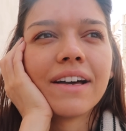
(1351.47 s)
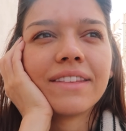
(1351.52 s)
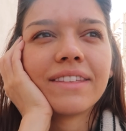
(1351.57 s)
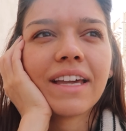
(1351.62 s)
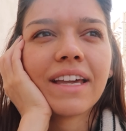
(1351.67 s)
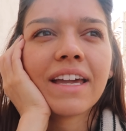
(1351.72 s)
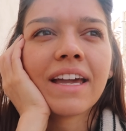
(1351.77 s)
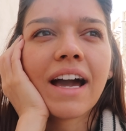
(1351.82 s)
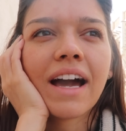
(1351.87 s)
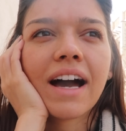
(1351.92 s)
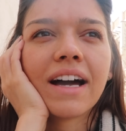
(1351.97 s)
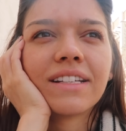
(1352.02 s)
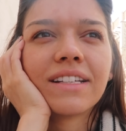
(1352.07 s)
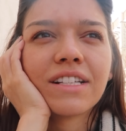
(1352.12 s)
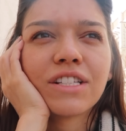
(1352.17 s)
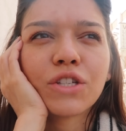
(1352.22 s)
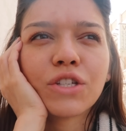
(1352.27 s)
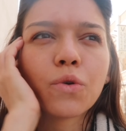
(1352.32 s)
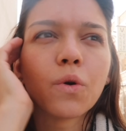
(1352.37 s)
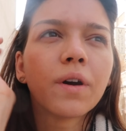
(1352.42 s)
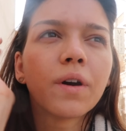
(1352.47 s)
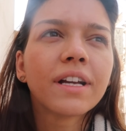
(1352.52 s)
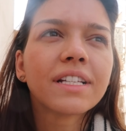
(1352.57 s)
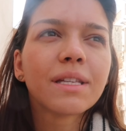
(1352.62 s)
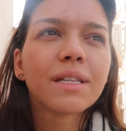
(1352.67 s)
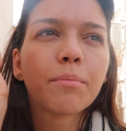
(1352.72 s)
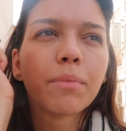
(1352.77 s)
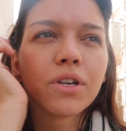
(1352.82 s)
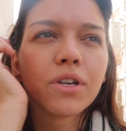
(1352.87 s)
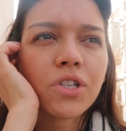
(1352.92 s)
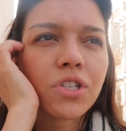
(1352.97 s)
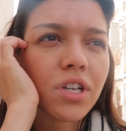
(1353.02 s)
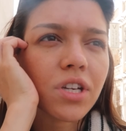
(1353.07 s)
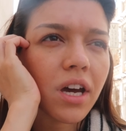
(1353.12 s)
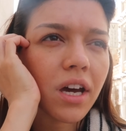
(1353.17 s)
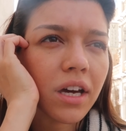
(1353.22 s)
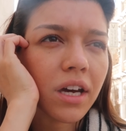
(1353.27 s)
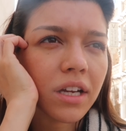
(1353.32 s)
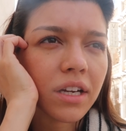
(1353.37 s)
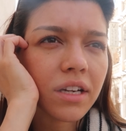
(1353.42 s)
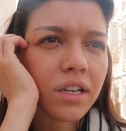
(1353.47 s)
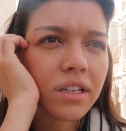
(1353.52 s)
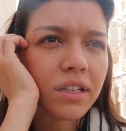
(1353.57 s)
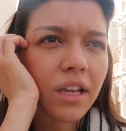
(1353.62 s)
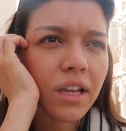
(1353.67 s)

They had a Dior exhibition,